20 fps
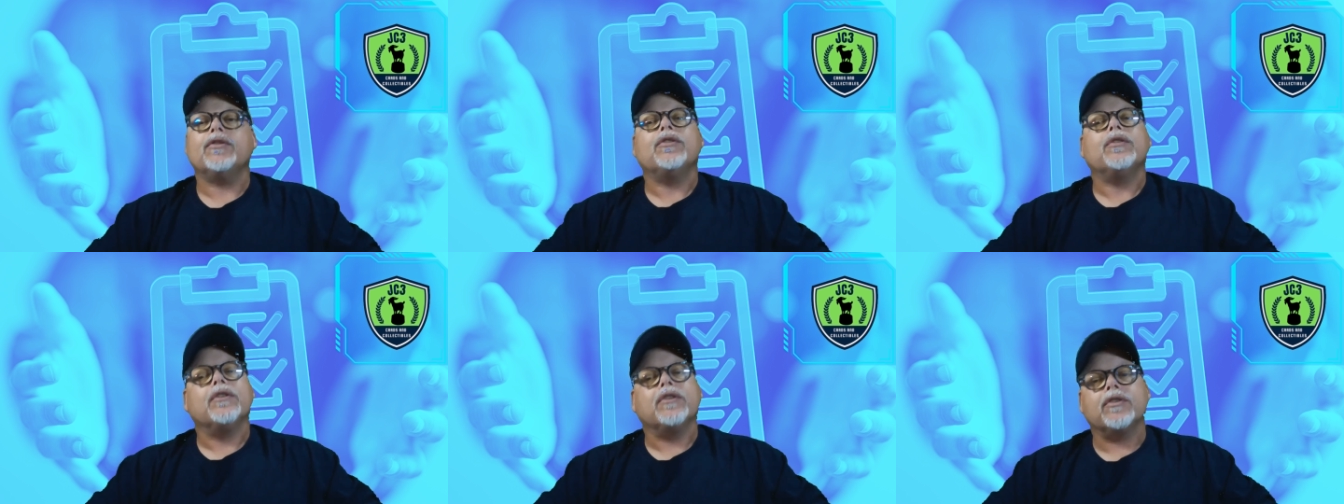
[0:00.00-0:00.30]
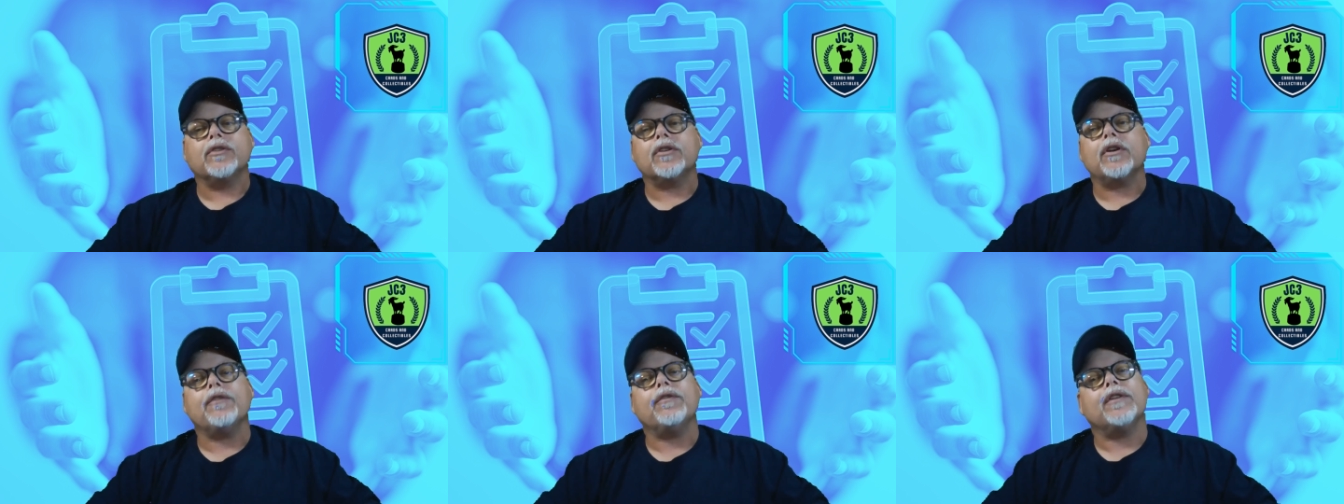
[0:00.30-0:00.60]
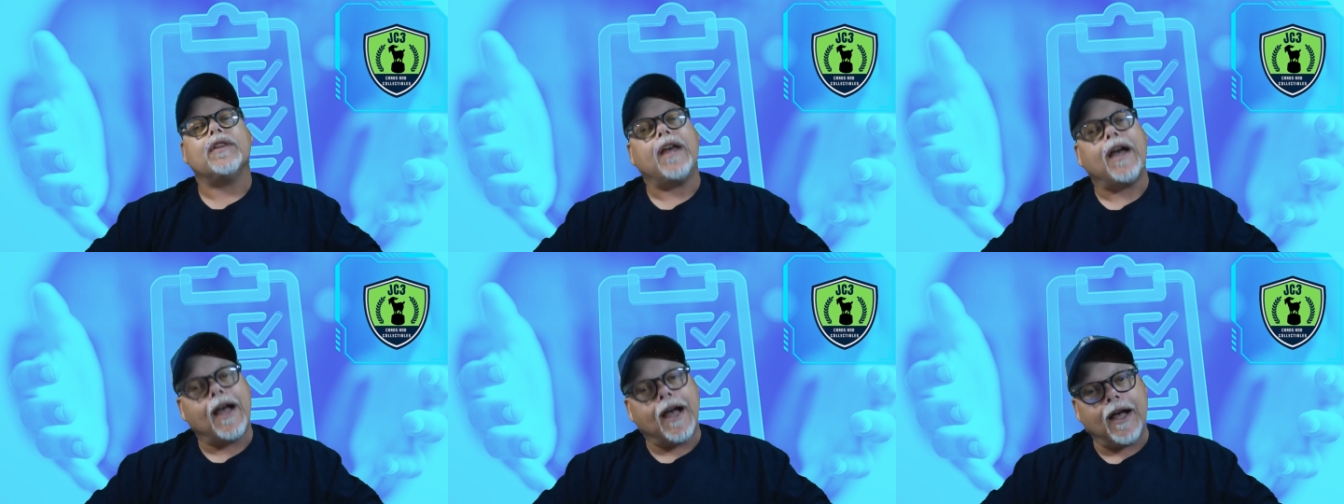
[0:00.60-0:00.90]
to
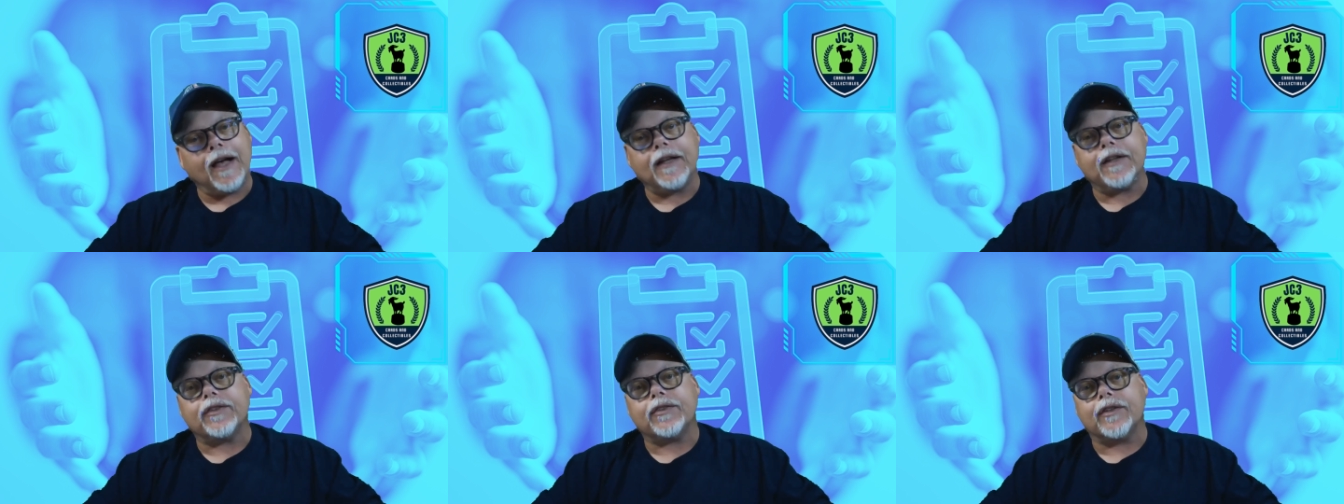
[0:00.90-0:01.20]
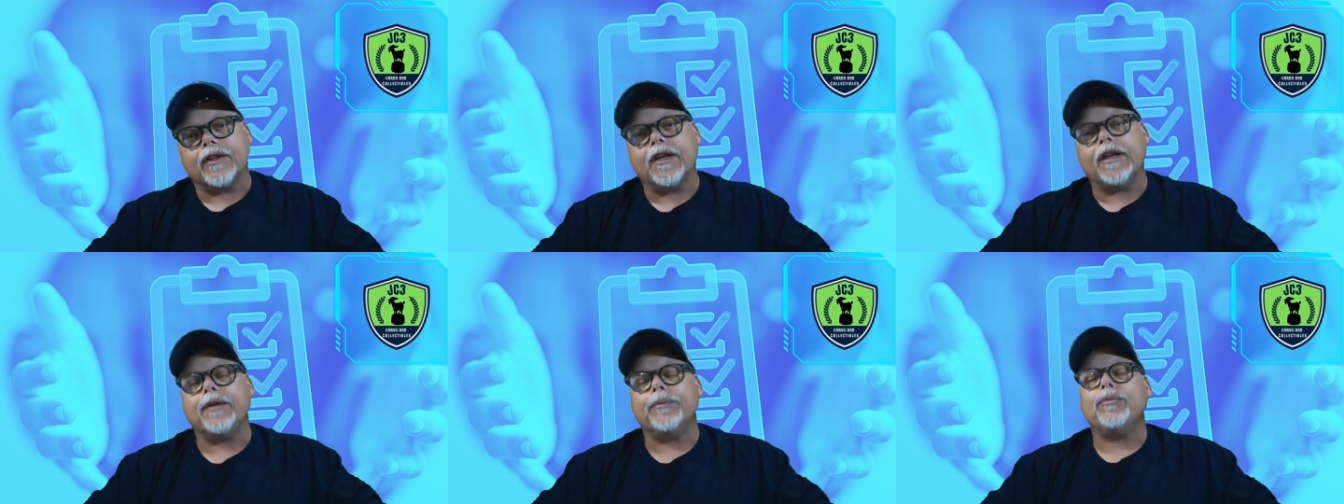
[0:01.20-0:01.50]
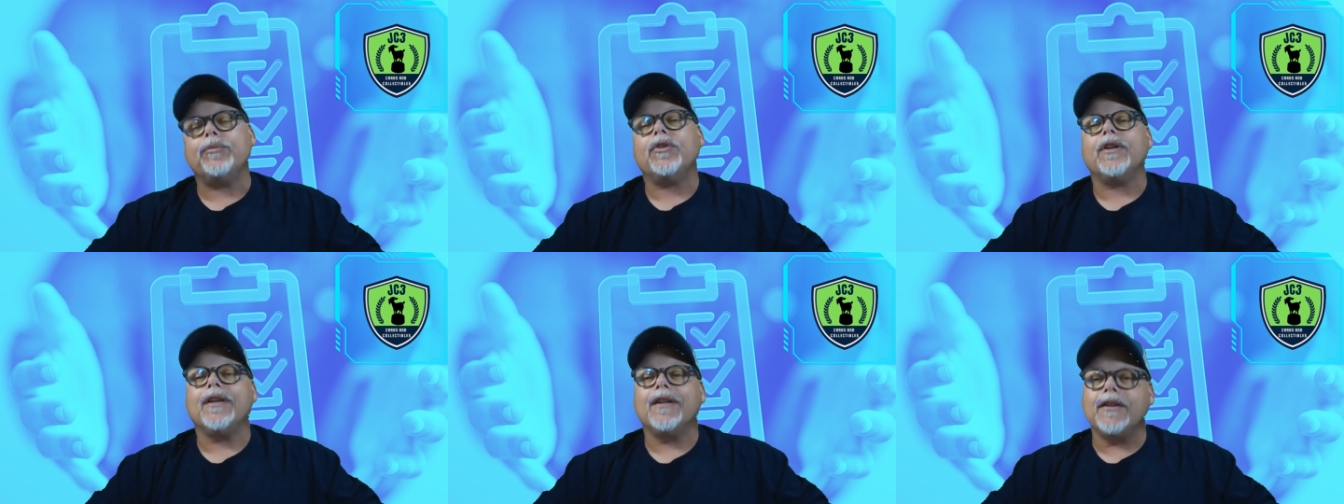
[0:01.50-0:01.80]
discover the hottest
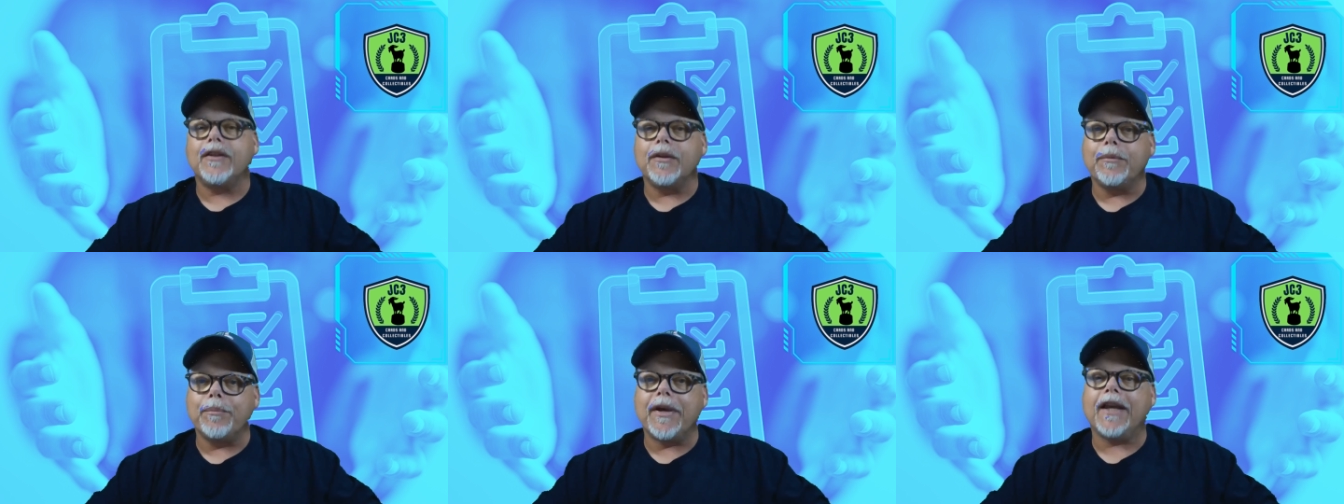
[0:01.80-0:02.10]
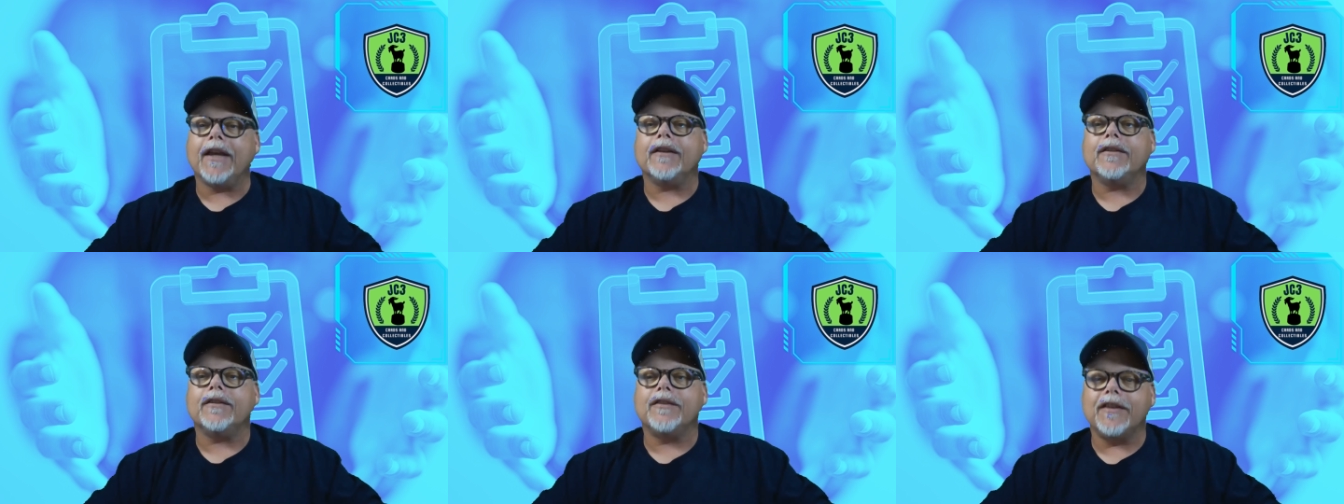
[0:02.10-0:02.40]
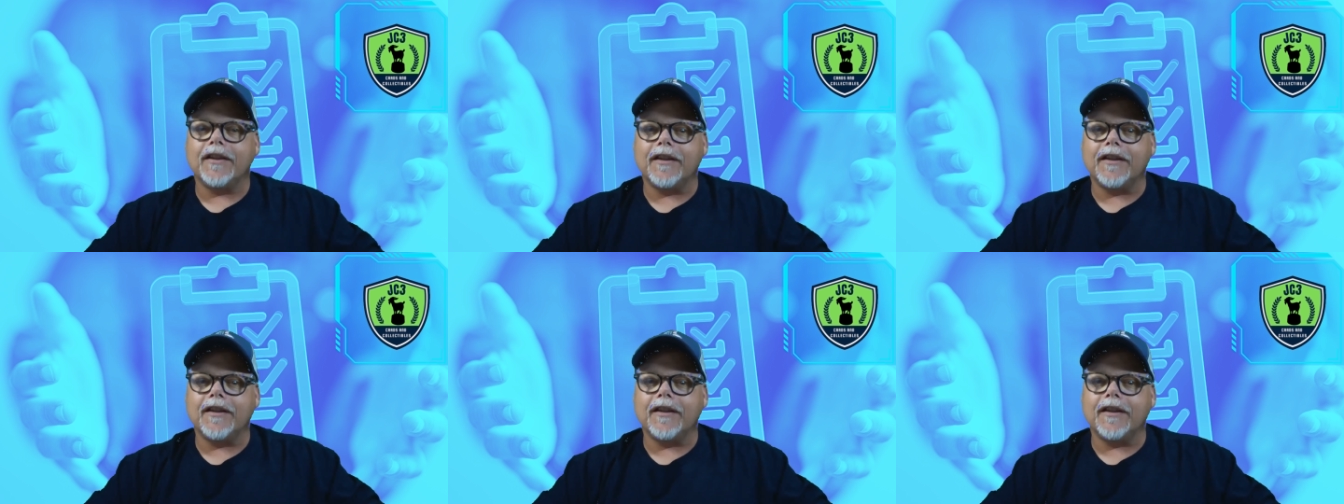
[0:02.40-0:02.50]
names in demand